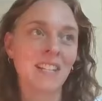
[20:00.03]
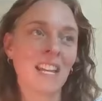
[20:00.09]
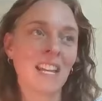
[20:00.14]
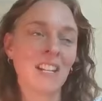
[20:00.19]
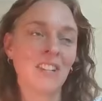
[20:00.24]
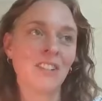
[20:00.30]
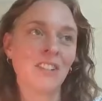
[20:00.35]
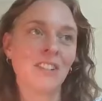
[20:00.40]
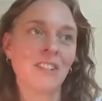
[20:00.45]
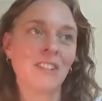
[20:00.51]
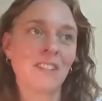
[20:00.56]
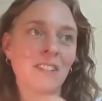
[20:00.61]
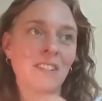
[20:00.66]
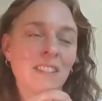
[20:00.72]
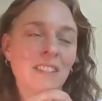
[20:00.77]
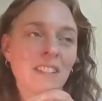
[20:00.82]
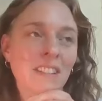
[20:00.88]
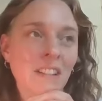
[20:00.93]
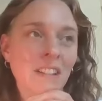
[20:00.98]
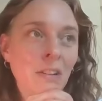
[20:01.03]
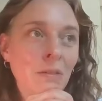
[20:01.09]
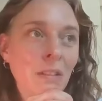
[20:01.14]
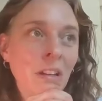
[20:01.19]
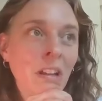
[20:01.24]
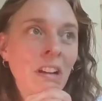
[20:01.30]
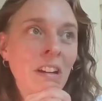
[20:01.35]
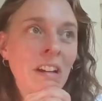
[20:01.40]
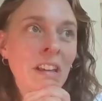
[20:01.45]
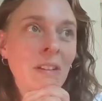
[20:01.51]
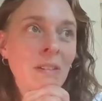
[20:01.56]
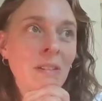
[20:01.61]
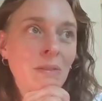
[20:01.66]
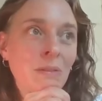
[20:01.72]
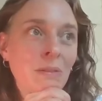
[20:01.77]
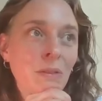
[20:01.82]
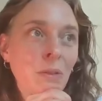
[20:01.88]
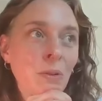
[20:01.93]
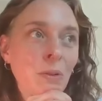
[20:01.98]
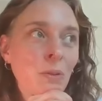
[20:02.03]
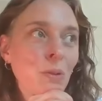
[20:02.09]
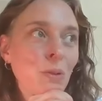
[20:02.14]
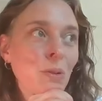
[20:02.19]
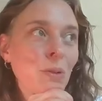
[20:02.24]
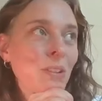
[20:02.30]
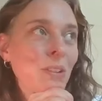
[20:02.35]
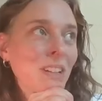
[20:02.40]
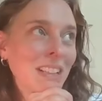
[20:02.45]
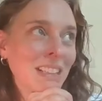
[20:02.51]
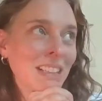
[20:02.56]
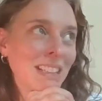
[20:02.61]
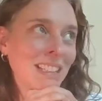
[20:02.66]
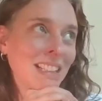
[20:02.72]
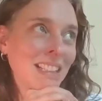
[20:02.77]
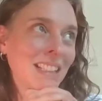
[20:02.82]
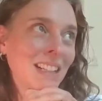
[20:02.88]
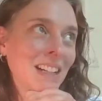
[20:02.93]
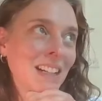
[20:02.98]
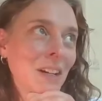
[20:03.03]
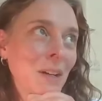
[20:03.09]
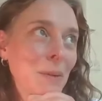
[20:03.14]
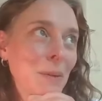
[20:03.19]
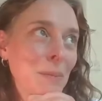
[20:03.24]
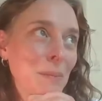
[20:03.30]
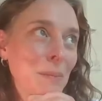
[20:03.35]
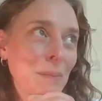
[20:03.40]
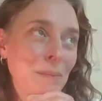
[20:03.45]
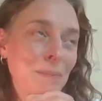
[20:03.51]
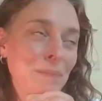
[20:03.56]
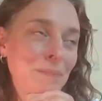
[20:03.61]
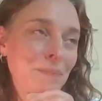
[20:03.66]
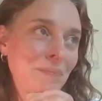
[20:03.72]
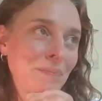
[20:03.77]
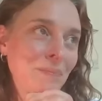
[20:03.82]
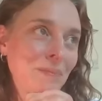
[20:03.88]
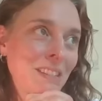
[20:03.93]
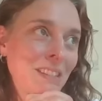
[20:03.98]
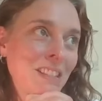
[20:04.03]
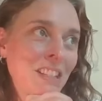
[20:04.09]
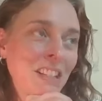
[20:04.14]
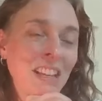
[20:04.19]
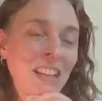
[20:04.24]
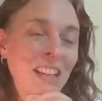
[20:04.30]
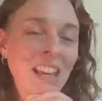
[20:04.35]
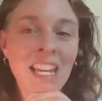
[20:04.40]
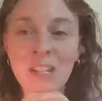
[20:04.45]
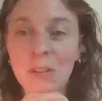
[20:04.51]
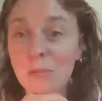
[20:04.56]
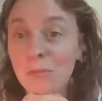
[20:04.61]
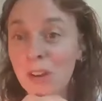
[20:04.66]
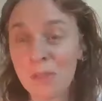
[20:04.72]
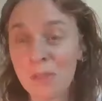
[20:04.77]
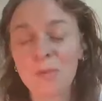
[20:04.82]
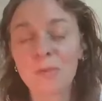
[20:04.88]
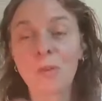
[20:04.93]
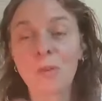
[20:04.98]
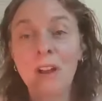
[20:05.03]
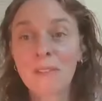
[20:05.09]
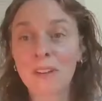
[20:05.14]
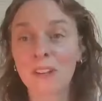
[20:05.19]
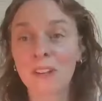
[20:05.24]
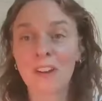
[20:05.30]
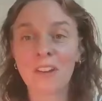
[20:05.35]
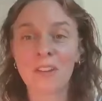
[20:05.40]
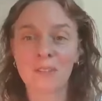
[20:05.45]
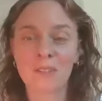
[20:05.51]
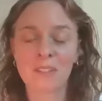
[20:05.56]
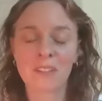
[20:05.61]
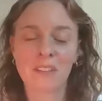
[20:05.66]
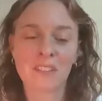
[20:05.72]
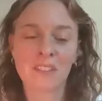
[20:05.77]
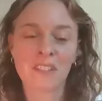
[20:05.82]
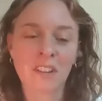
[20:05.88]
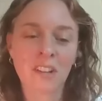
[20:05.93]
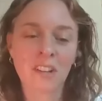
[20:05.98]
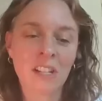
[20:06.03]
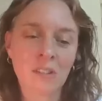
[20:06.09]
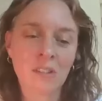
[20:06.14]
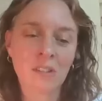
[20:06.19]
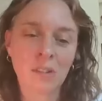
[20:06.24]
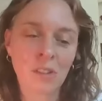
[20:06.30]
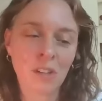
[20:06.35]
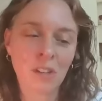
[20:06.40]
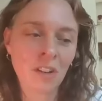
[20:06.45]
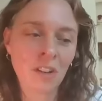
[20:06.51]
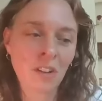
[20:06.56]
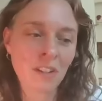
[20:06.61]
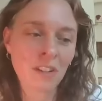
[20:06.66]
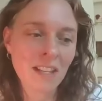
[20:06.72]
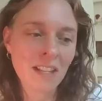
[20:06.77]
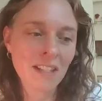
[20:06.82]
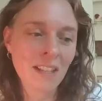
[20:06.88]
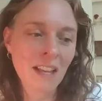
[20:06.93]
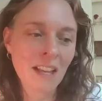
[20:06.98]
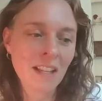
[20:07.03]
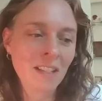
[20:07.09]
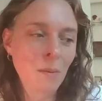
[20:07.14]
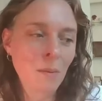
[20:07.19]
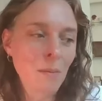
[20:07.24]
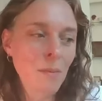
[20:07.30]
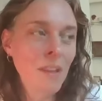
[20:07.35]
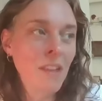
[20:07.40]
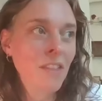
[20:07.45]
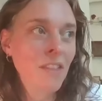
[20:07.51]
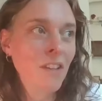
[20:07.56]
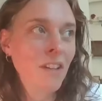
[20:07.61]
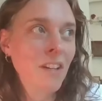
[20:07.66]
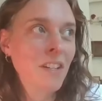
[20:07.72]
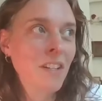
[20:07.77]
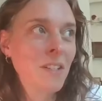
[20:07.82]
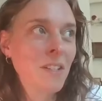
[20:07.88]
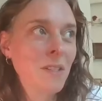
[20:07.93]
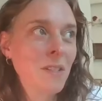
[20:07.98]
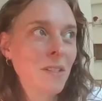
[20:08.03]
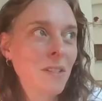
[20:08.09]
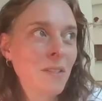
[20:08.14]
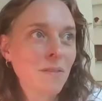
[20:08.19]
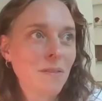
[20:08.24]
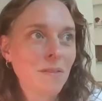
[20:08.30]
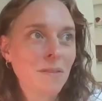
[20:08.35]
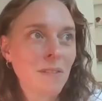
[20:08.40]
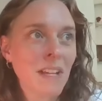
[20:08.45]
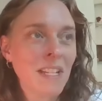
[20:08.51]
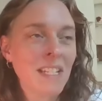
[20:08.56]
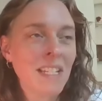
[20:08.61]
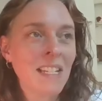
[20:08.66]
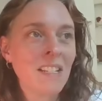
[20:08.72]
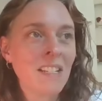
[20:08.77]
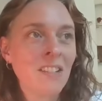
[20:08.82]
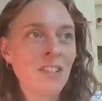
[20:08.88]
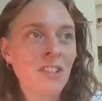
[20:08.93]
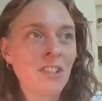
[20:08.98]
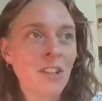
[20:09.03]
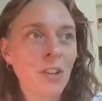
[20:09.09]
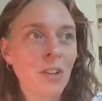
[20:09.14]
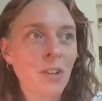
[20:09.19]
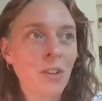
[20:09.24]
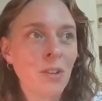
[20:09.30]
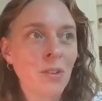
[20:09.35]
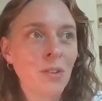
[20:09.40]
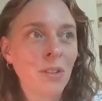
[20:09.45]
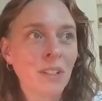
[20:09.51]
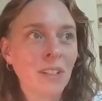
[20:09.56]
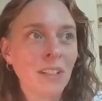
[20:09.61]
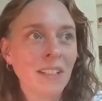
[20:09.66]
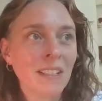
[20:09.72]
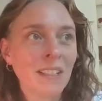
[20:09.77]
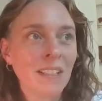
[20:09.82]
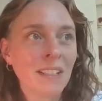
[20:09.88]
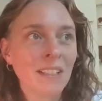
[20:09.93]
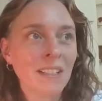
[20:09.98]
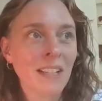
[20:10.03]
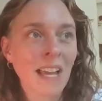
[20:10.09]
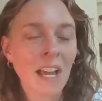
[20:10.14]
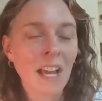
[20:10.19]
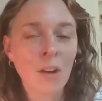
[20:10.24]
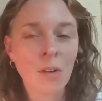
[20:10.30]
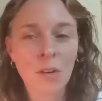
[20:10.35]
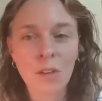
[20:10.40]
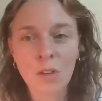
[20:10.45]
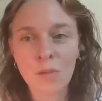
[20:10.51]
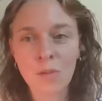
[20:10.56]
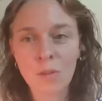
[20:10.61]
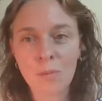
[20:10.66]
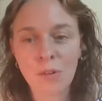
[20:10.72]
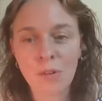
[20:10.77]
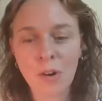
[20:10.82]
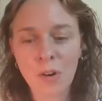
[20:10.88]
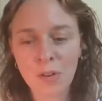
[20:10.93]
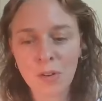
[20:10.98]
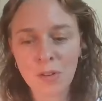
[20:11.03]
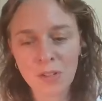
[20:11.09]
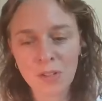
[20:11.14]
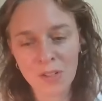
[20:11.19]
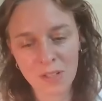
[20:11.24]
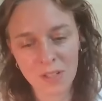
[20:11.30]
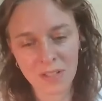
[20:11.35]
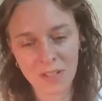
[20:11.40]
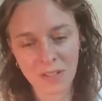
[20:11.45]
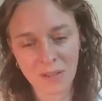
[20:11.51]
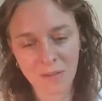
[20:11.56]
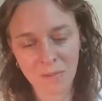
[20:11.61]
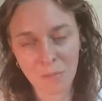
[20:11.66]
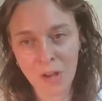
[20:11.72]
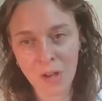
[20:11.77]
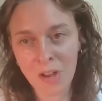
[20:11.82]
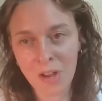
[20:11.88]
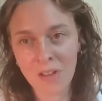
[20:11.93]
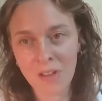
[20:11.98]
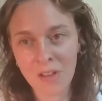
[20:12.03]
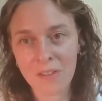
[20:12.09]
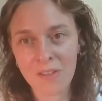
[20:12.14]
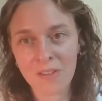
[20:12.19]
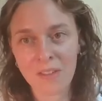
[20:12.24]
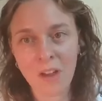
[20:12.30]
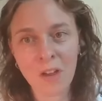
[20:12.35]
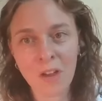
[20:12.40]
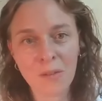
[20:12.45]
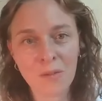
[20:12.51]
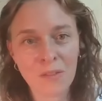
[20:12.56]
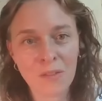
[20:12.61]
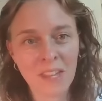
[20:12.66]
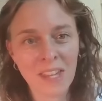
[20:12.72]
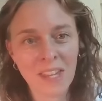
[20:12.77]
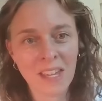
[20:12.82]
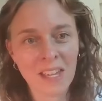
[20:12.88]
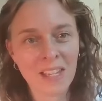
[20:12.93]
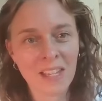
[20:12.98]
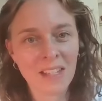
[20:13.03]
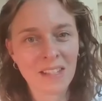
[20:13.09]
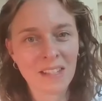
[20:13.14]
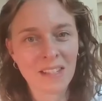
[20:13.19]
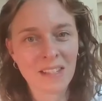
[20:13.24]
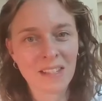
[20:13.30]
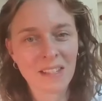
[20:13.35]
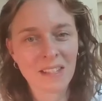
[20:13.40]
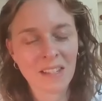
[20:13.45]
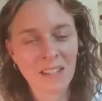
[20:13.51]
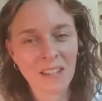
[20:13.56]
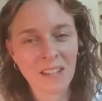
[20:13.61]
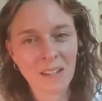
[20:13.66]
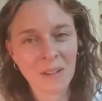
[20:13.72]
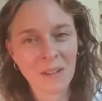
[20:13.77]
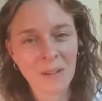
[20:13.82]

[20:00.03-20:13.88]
stages of life, or circadian rhythms, whatever kind of cycle, is that something that has fed into how you've approached birth over the years?